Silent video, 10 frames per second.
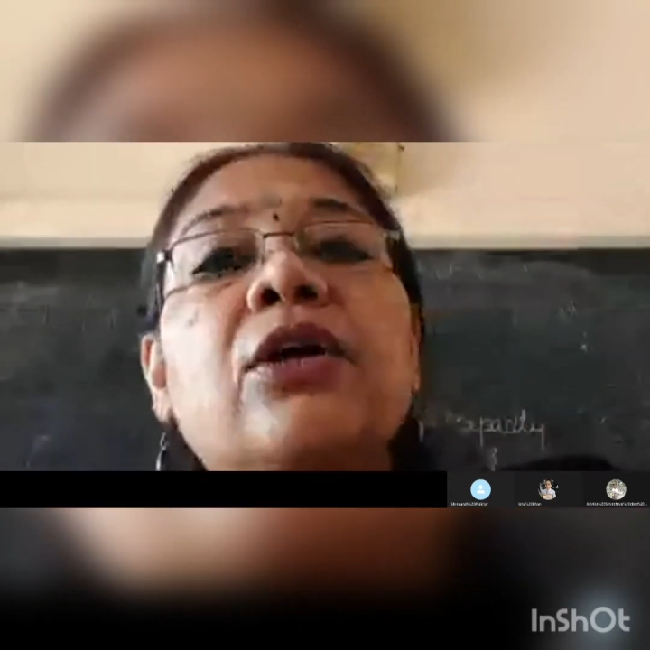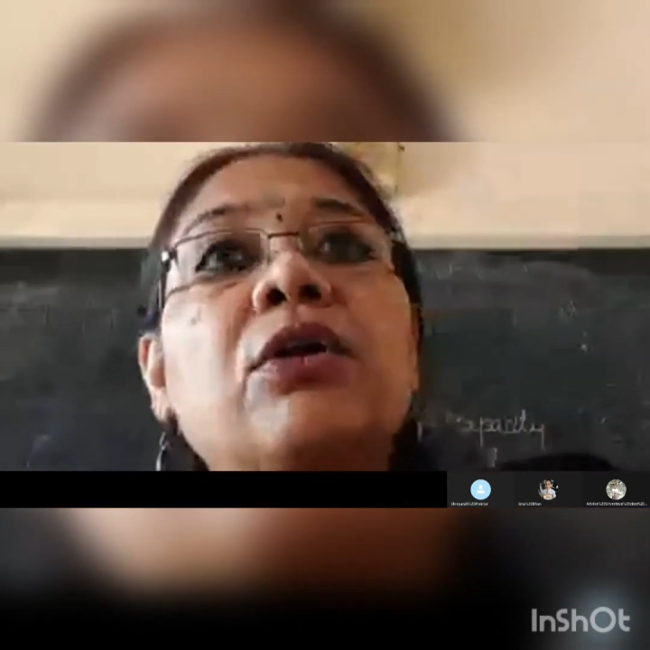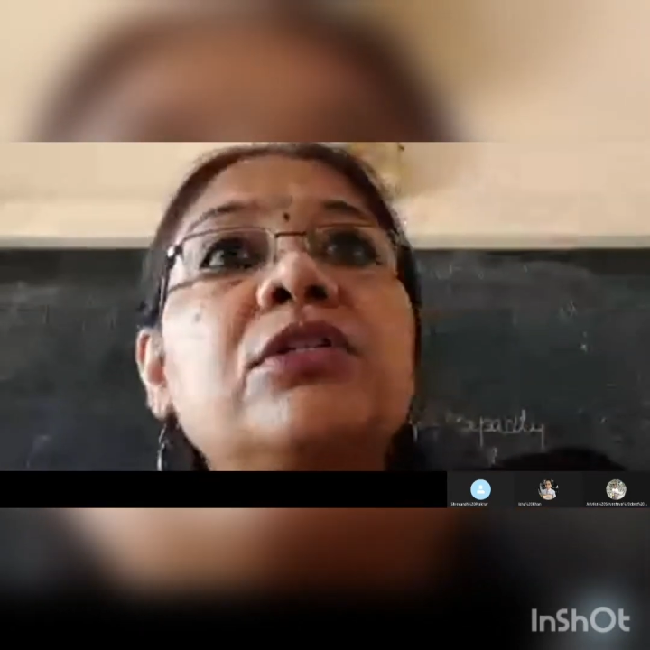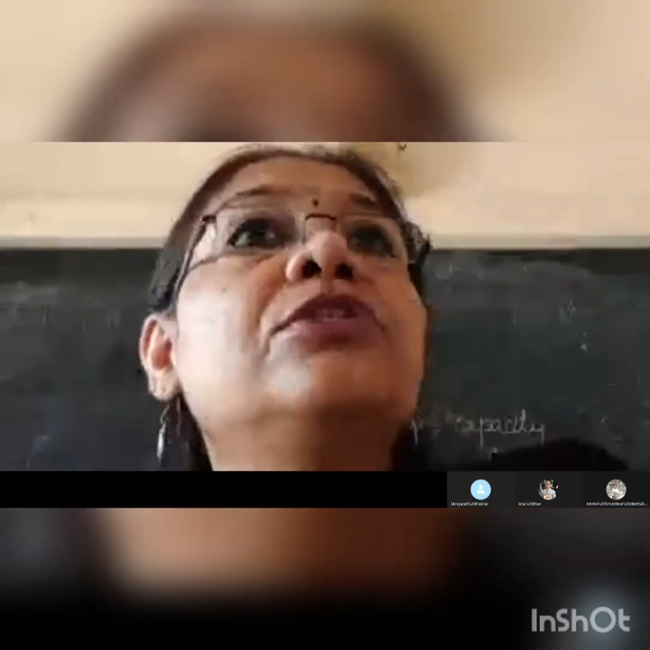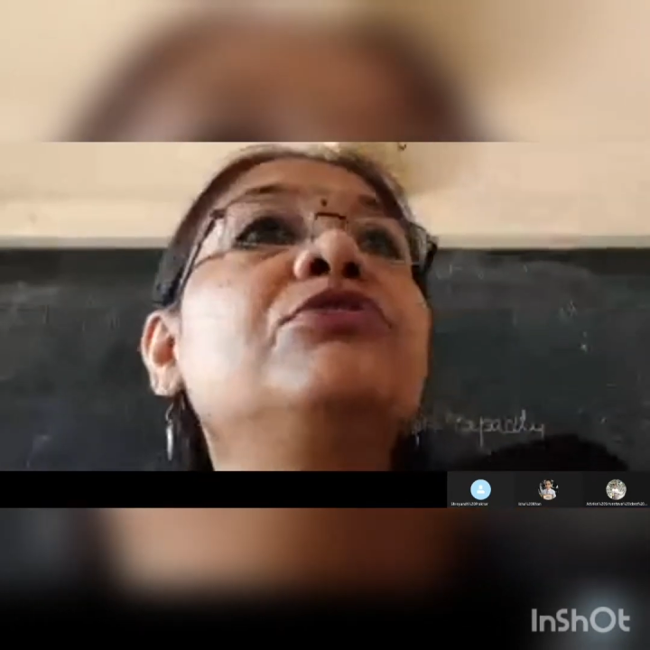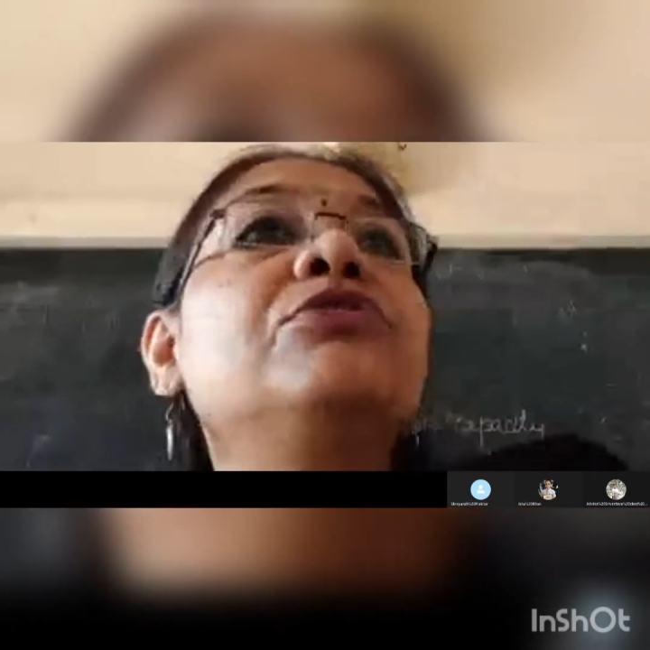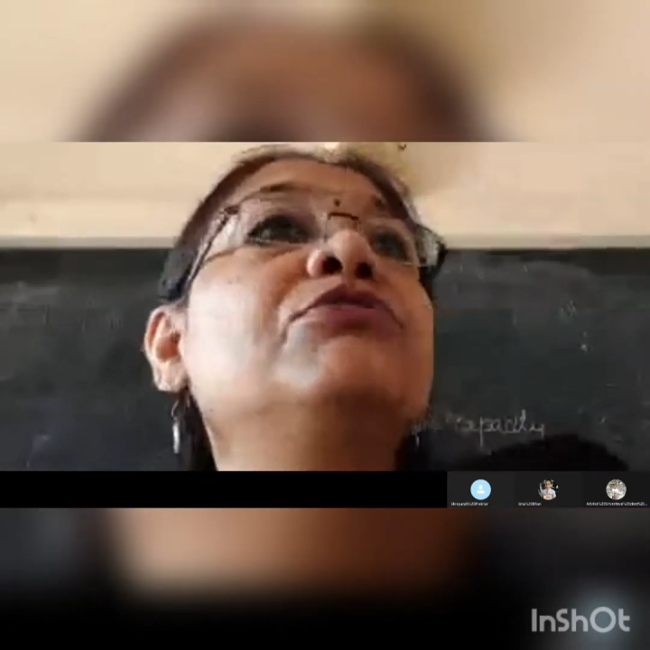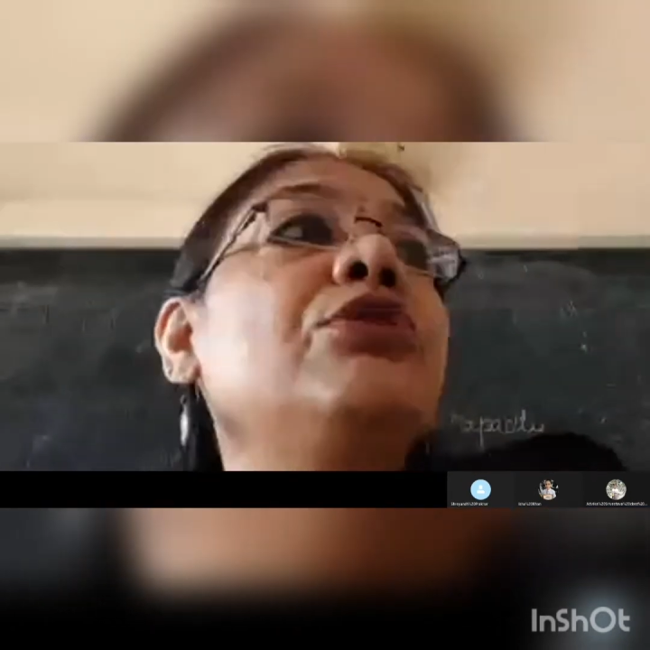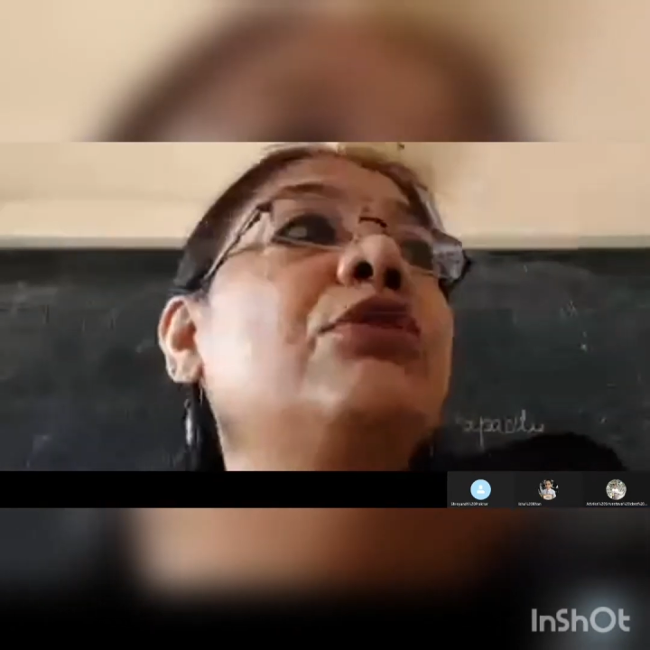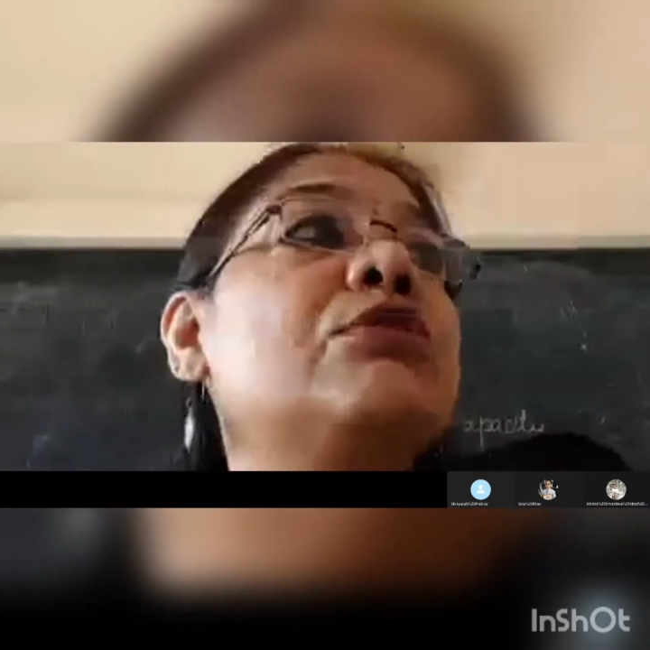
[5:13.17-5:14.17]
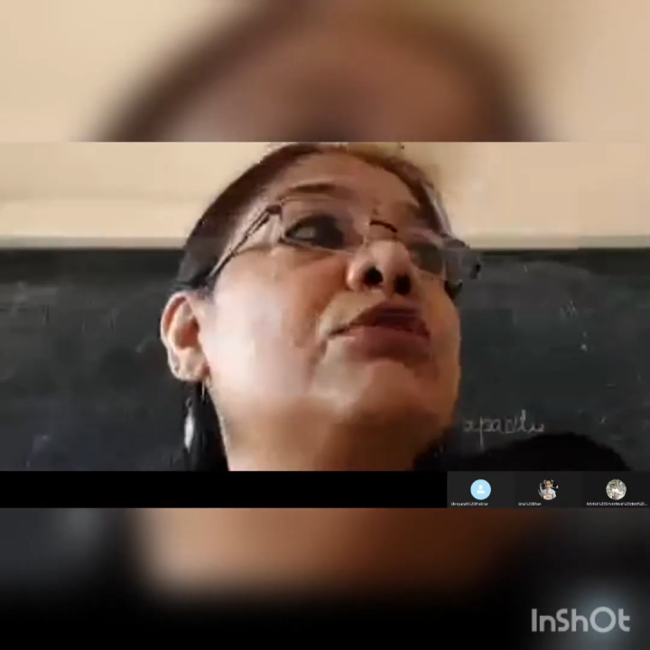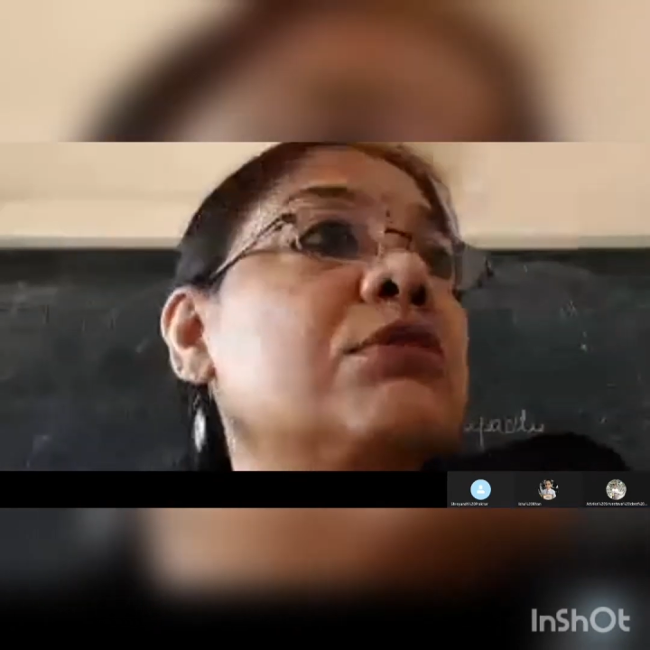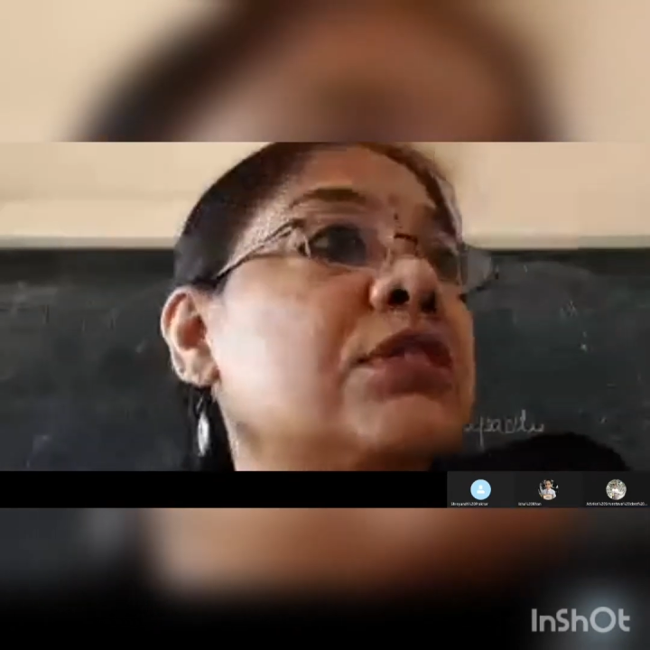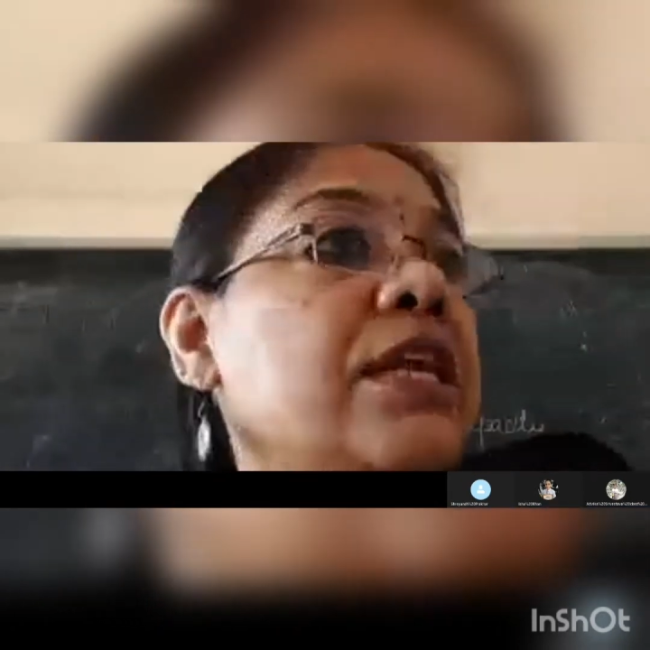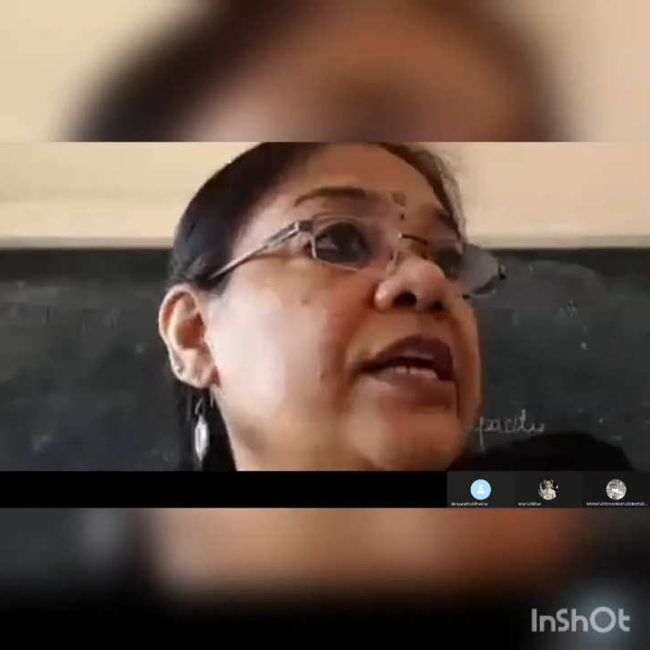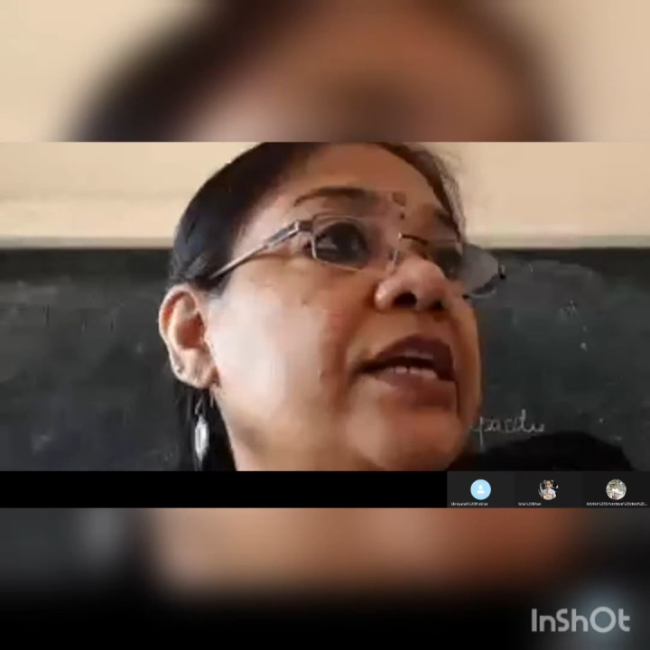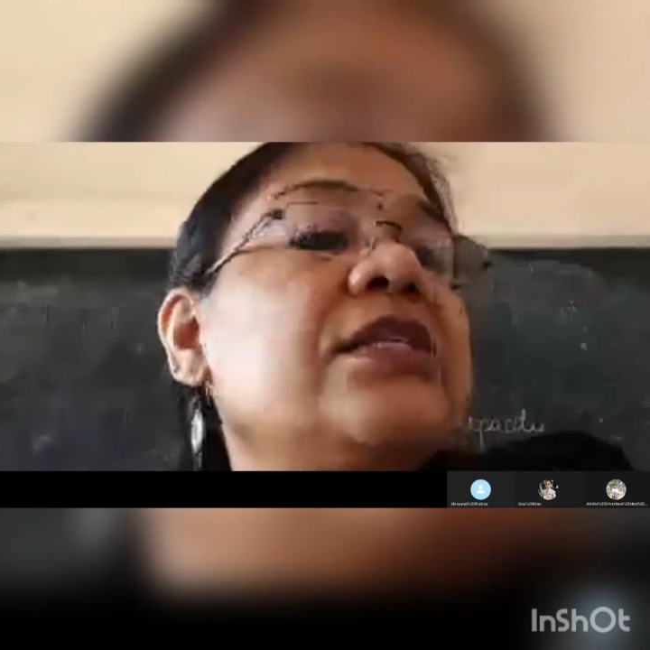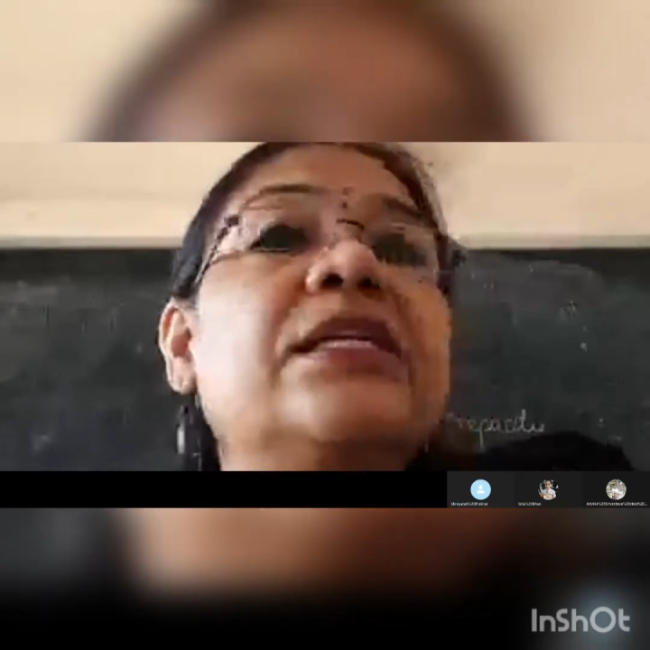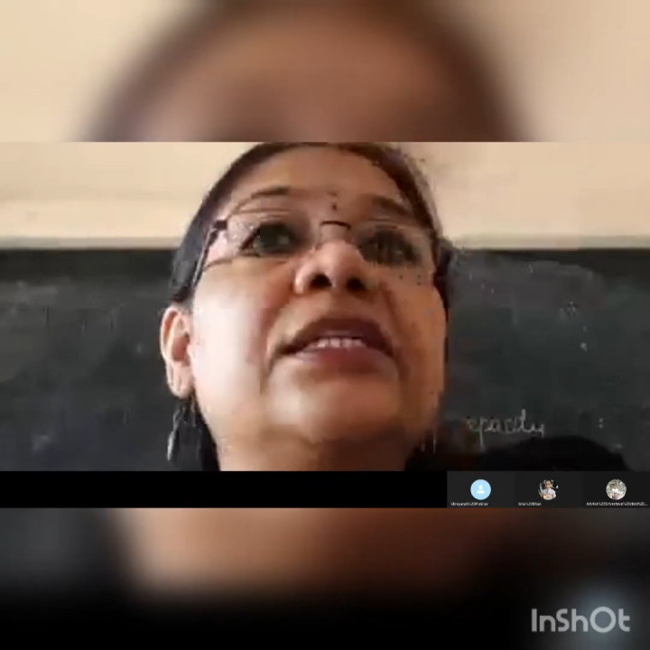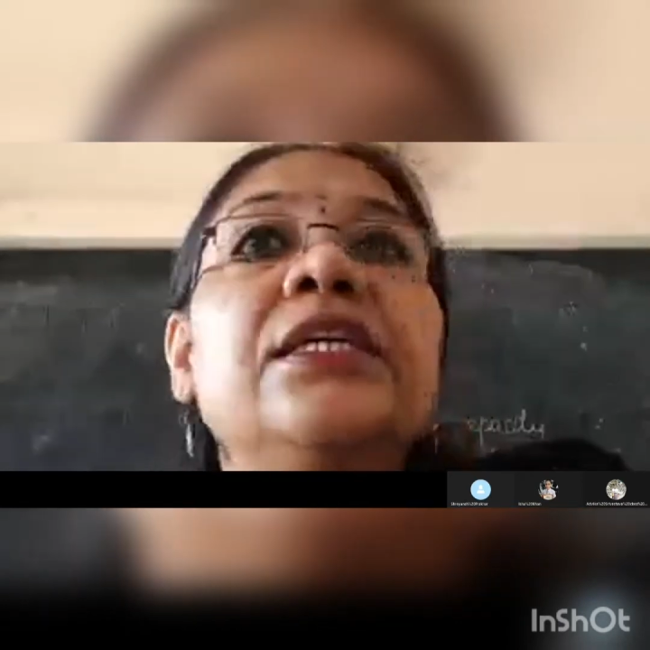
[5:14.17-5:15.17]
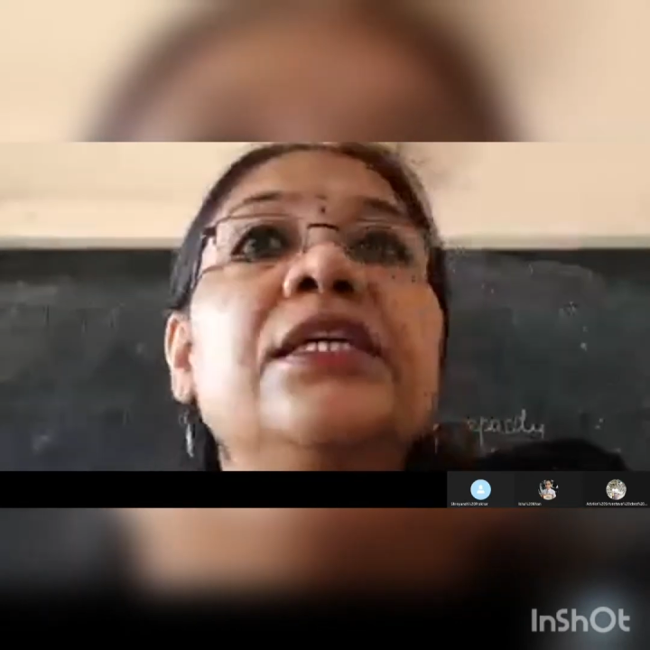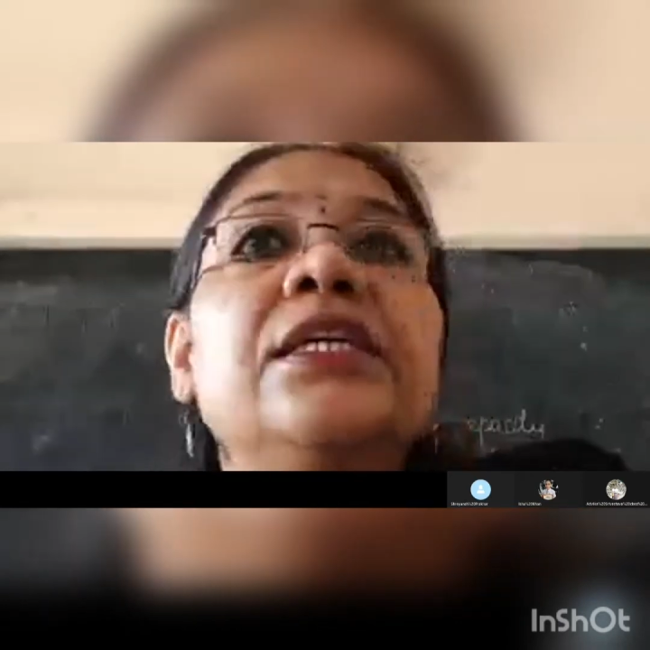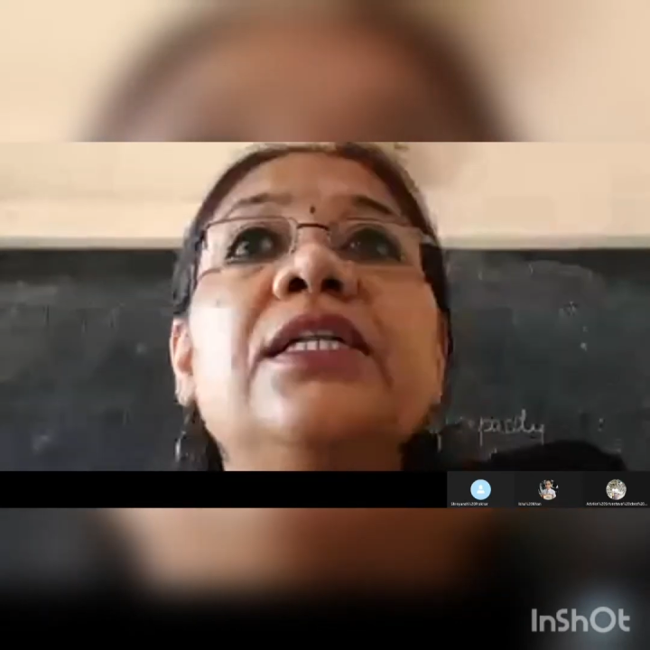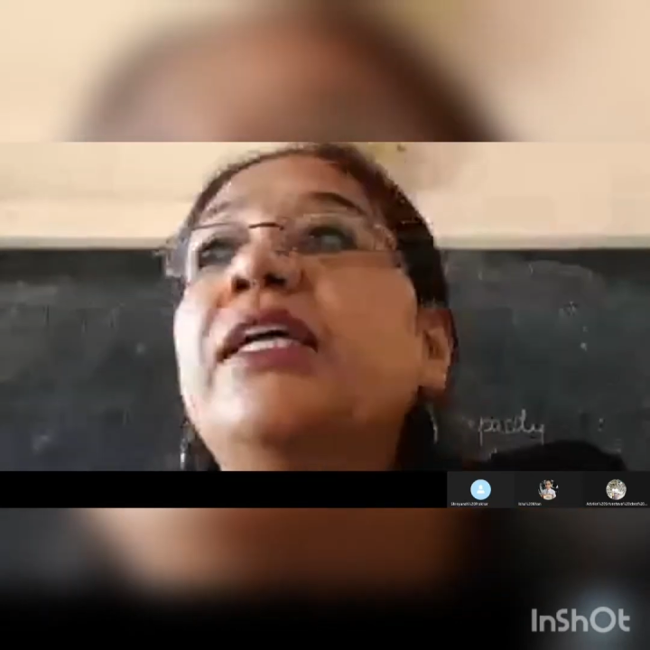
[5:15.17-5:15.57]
the constitution also says it